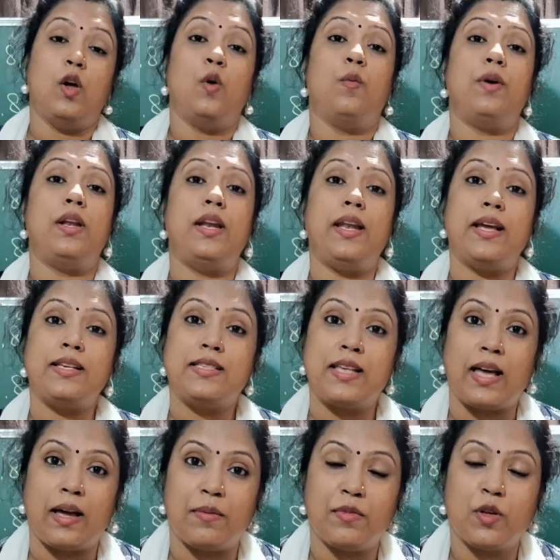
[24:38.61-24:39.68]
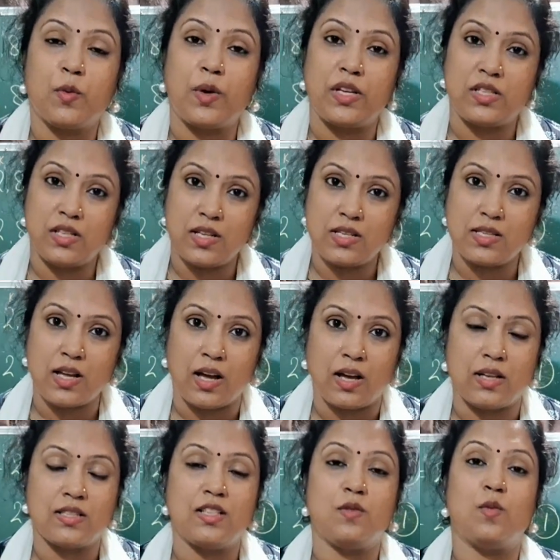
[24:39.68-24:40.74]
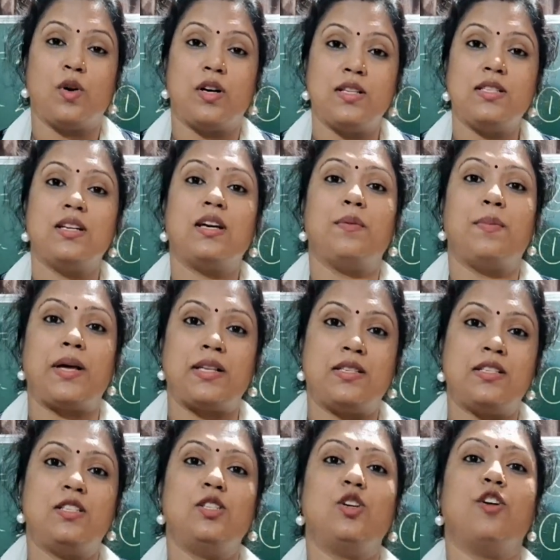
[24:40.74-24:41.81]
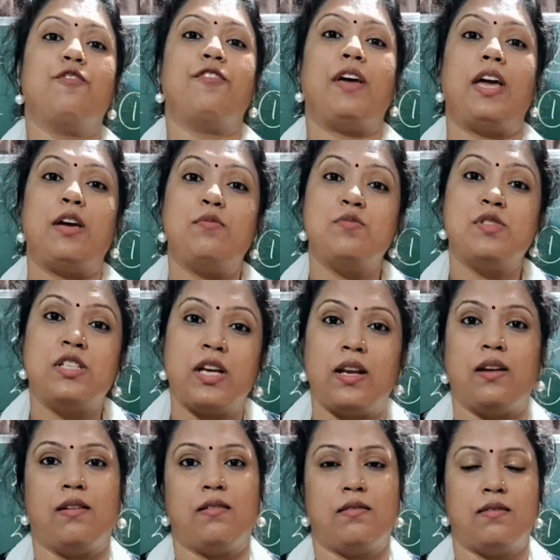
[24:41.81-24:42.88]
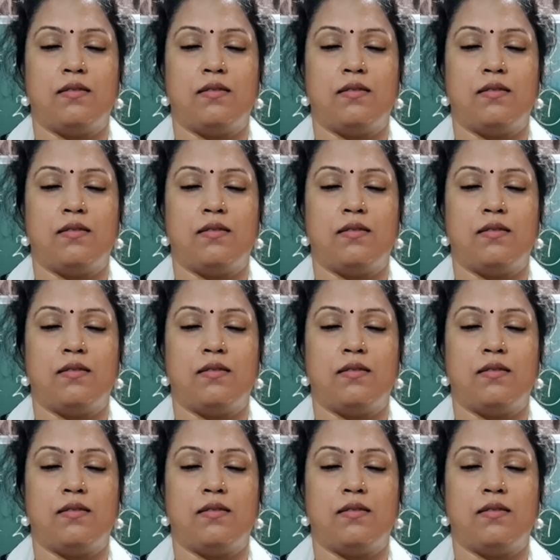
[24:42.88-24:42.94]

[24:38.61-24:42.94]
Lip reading: When in exam the question is asked that what is the capacity of M shell,